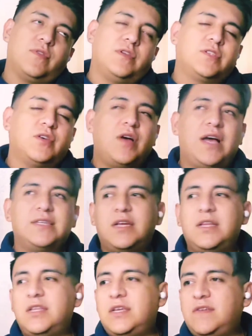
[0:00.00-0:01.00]
So as I
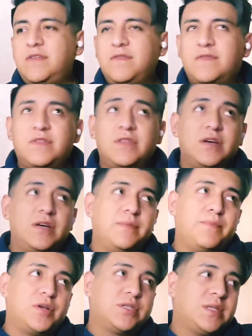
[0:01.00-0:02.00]
leave, the
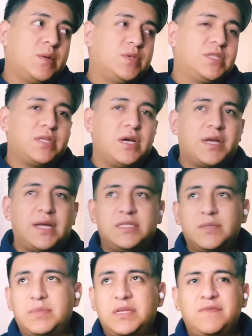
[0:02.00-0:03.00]
person that was stuck ends
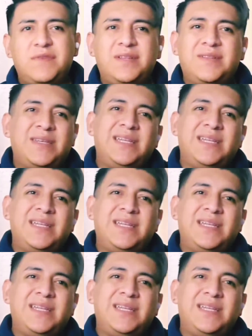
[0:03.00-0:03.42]
up leaving.